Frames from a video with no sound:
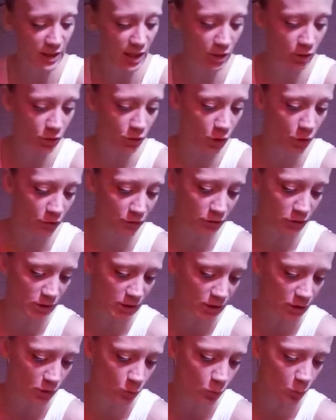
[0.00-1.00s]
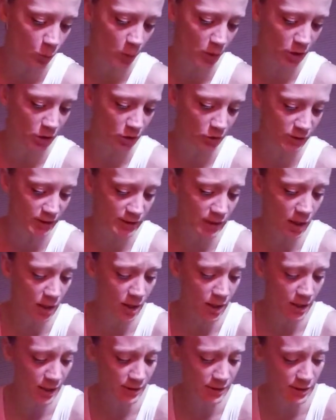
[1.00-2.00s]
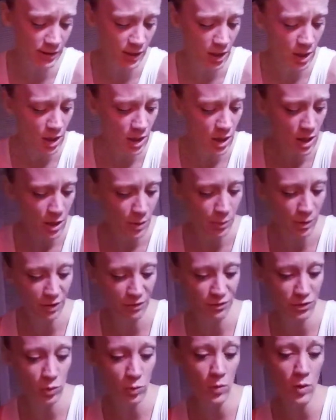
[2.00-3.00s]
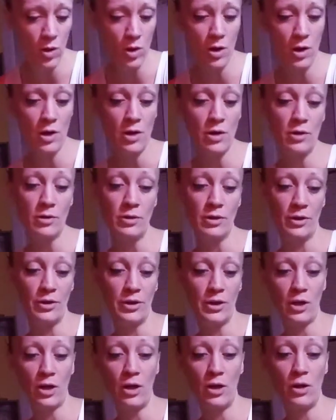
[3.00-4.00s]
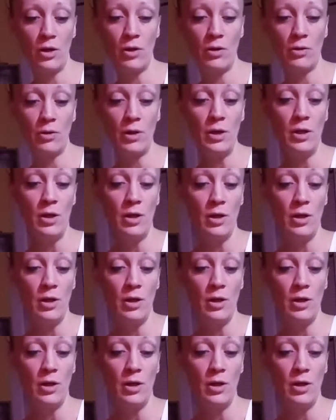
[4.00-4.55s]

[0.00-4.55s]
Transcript: I don't know if you're dealing with one of those signs, but if you are, there you go.